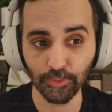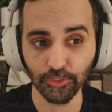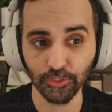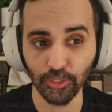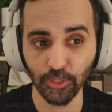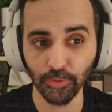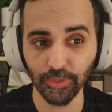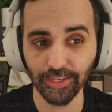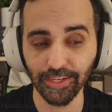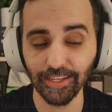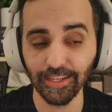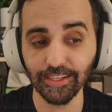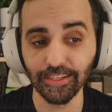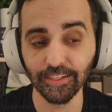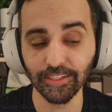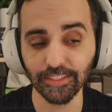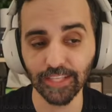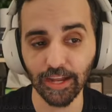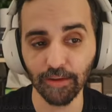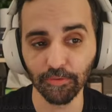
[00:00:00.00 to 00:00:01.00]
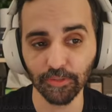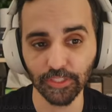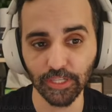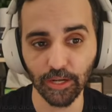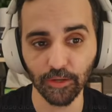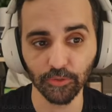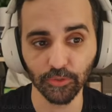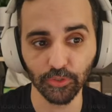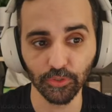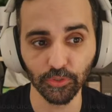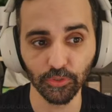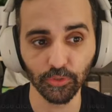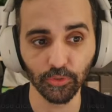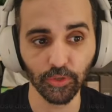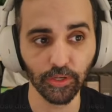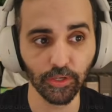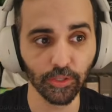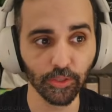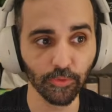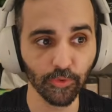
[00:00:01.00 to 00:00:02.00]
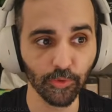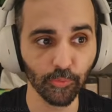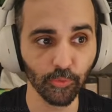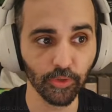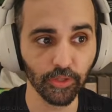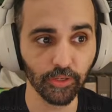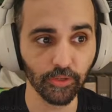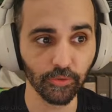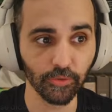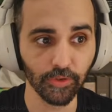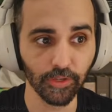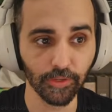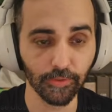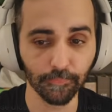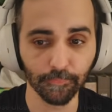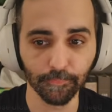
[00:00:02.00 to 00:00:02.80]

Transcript: So it does average out to 3.09.